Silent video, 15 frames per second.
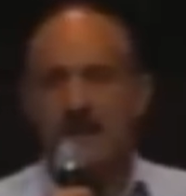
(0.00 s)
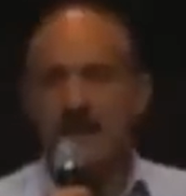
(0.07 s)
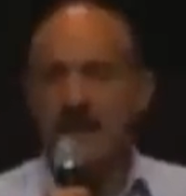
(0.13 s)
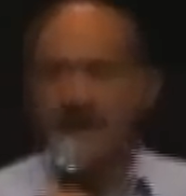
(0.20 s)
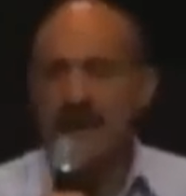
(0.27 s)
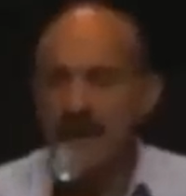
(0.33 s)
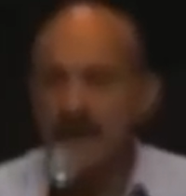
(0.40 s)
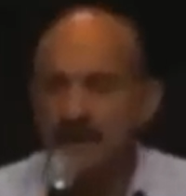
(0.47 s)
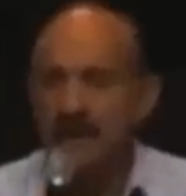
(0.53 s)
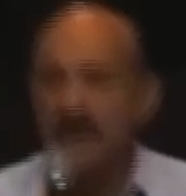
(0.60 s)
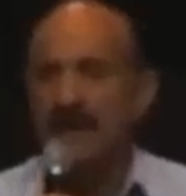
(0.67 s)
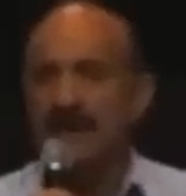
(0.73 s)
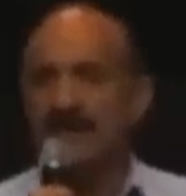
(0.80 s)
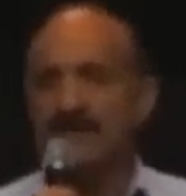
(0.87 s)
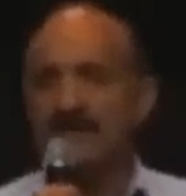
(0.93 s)
We dare to
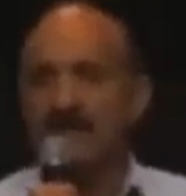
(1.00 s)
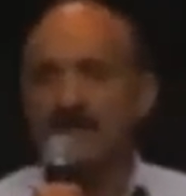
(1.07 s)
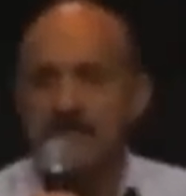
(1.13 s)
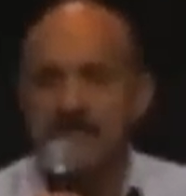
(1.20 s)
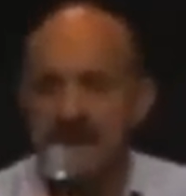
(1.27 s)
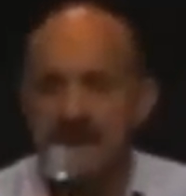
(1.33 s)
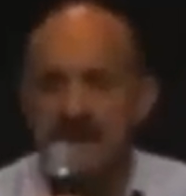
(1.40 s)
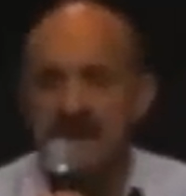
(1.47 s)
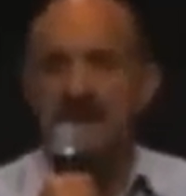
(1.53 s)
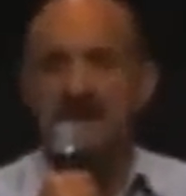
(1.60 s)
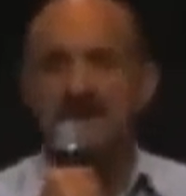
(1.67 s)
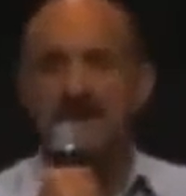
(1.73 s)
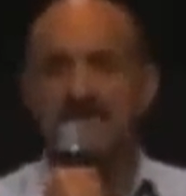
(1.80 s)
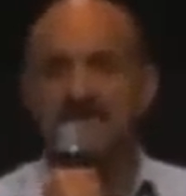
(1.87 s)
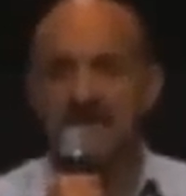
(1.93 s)
believe that
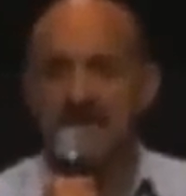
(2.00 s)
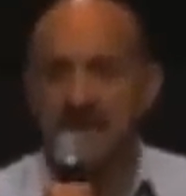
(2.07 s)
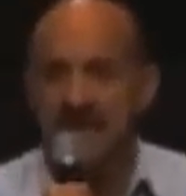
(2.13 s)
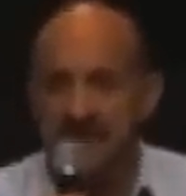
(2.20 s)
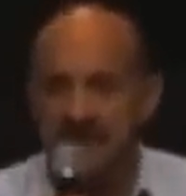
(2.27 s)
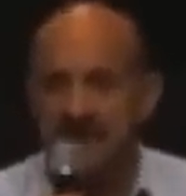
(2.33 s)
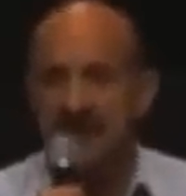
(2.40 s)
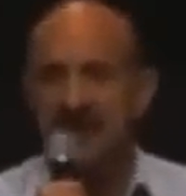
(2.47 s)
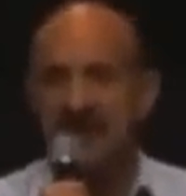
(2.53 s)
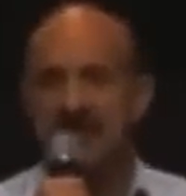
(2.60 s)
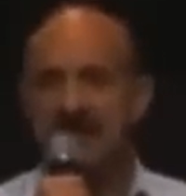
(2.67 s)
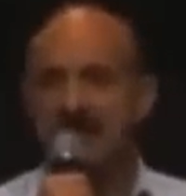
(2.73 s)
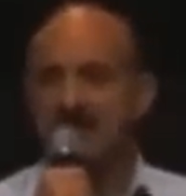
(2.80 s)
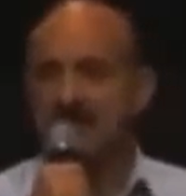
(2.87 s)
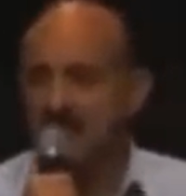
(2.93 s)
millions of Muslims are going to
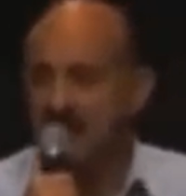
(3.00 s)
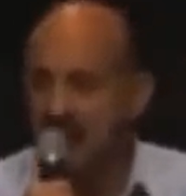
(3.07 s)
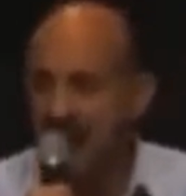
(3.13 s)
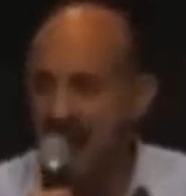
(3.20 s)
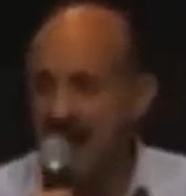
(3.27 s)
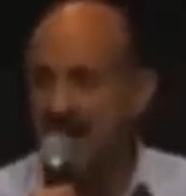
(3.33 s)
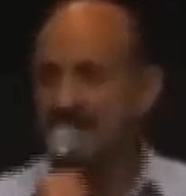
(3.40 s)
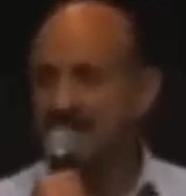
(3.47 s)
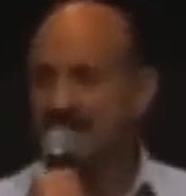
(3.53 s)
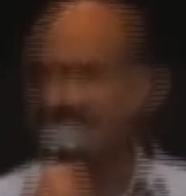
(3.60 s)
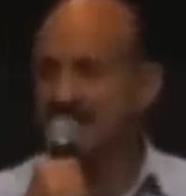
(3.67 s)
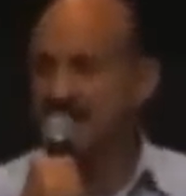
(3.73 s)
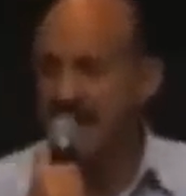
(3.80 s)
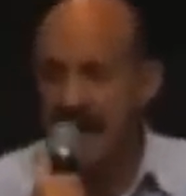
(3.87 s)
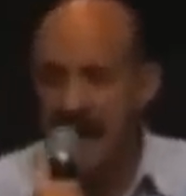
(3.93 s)
come to
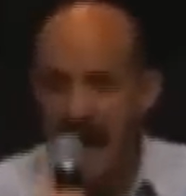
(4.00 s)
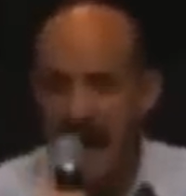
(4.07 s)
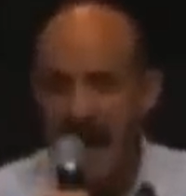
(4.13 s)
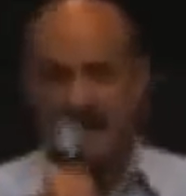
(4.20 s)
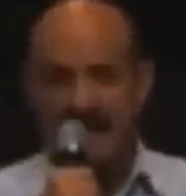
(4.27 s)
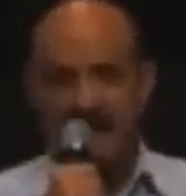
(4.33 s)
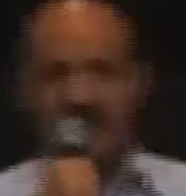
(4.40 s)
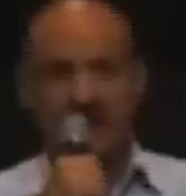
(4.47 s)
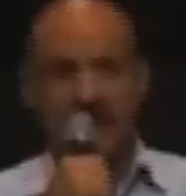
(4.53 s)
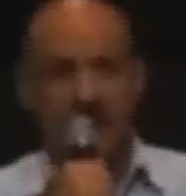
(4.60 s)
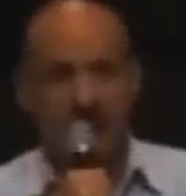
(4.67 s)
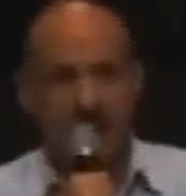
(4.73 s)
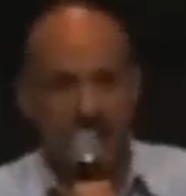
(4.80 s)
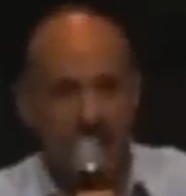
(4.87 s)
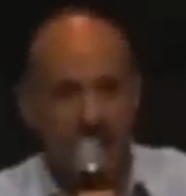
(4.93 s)
Christ as the
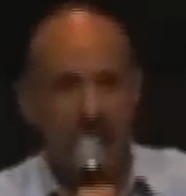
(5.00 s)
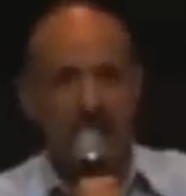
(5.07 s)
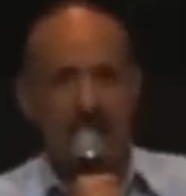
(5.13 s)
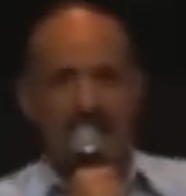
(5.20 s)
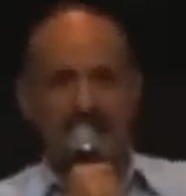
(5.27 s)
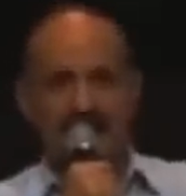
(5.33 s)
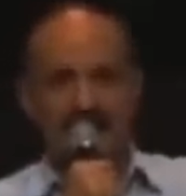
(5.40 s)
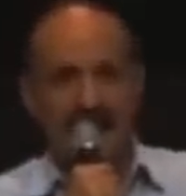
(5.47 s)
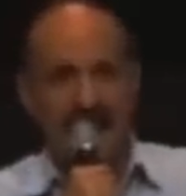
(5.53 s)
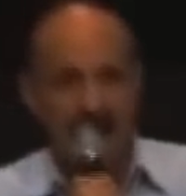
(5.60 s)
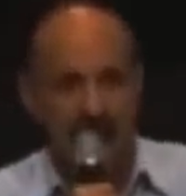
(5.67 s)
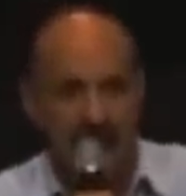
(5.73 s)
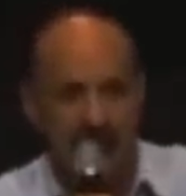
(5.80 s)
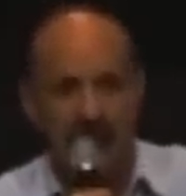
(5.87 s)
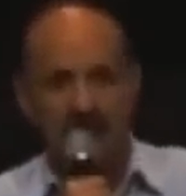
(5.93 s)
church prays
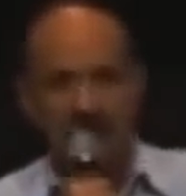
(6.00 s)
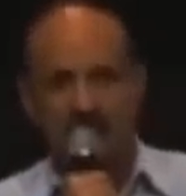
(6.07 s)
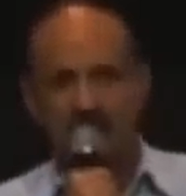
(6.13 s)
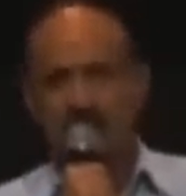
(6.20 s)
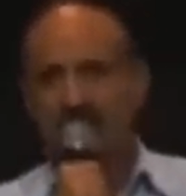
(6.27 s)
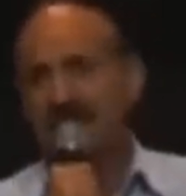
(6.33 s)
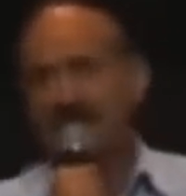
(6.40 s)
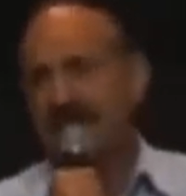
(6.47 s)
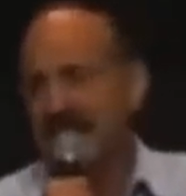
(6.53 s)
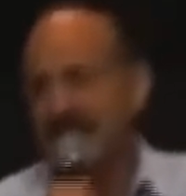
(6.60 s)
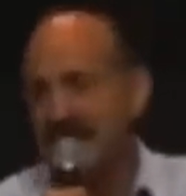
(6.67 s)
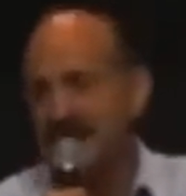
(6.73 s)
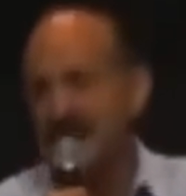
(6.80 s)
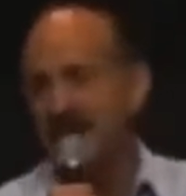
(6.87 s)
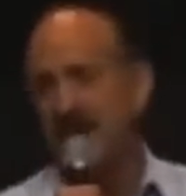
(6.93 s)
and goes with
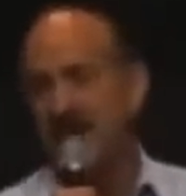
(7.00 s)
signs and